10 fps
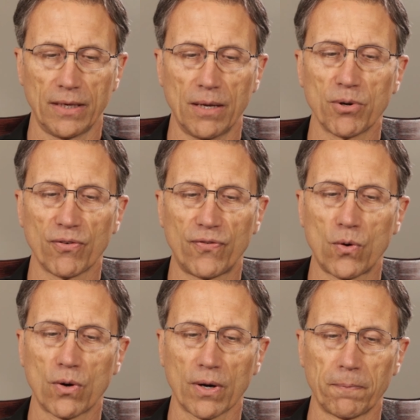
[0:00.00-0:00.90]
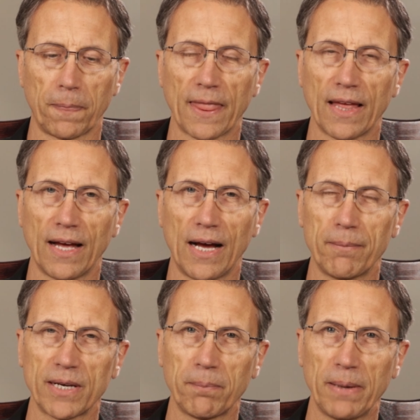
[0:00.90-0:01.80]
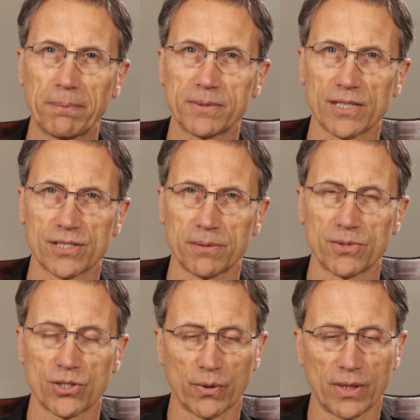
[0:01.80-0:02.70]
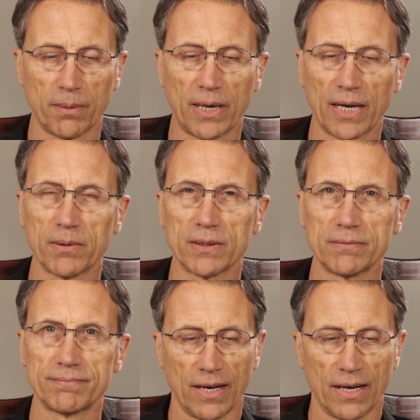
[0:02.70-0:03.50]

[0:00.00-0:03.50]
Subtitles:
Number four, how many baptisms are in the Bible?